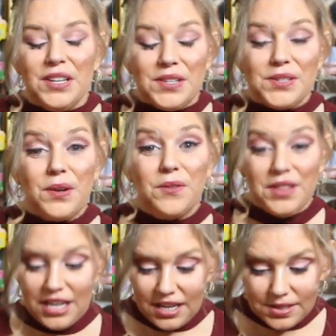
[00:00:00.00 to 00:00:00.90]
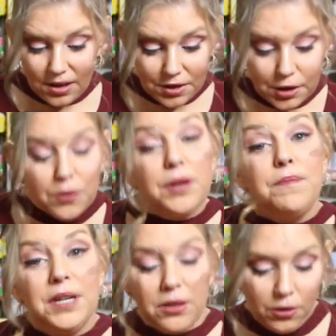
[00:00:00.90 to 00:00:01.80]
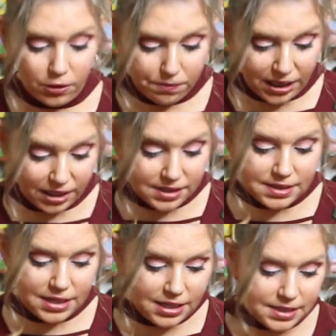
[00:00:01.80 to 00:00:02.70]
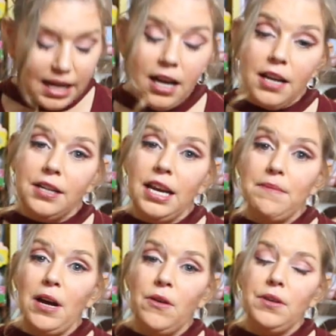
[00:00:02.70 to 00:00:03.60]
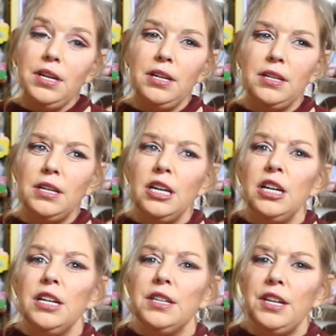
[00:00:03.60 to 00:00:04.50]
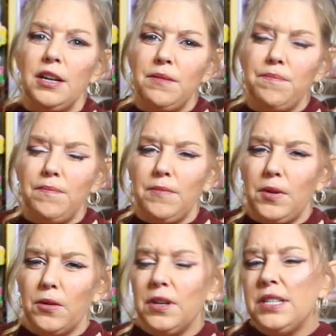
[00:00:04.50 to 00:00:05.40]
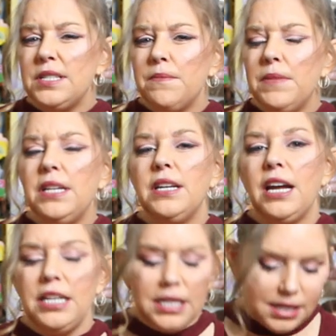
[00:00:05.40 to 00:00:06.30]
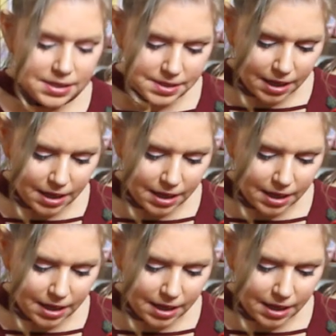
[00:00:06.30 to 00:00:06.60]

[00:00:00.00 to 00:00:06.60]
So these are the crimping curl pets. These uh, came out in the early to mid 90s.